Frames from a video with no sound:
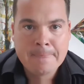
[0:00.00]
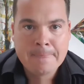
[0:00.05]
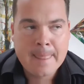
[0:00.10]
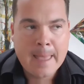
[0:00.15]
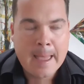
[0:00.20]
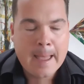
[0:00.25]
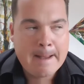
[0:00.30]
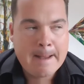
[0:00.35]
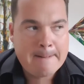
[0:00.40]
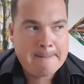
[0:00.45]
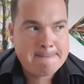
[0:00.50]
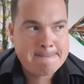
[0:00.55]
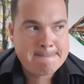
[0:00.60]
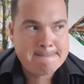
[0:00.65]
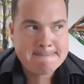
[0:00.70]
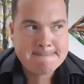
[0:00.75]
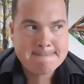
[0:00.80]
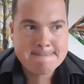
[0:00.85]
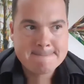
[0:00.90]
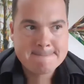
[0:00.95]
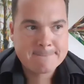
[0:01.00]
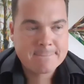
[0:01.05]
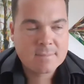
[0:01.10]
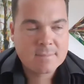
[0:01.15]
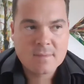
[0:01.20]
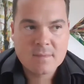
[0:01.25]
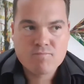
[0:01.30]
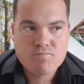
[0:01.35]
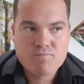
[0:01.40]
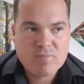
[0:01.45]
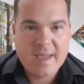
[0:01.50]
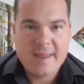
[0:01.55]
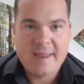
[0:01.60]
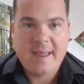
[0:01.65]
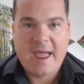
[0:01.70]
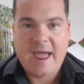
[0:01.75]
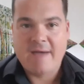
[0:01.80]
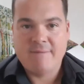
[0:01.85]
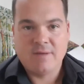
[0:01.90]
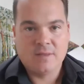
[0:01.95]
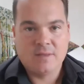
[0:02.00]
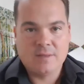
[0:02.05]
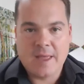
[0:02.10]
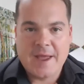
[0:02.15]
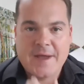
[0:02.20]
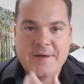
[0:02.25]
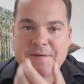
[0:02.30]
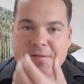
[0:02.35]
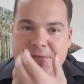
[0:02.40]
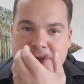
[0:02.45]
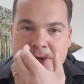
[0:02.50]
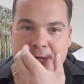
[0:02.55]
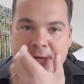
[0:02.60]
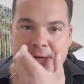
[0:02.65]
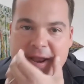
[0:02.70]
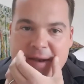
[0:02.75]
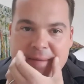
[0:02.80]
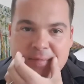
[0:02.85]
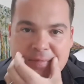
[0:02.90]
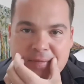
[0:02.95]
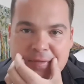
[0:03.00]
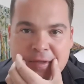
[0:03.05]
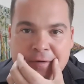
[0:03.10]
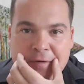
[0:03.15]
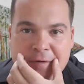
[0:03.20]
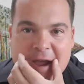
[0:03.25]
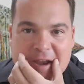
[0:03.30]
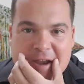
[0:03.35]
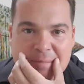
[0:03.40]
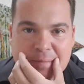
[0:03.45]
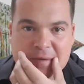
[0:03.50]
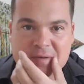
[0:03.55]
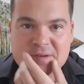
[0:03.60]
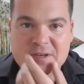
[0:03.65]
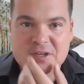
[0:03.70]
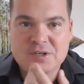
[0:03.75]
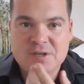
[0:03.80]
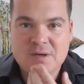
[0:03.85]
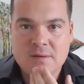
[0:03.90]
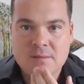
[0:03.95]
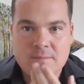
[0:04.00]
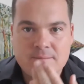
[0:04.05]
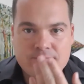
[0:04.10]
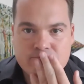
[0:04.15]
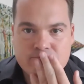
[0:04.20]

Um, having the right position.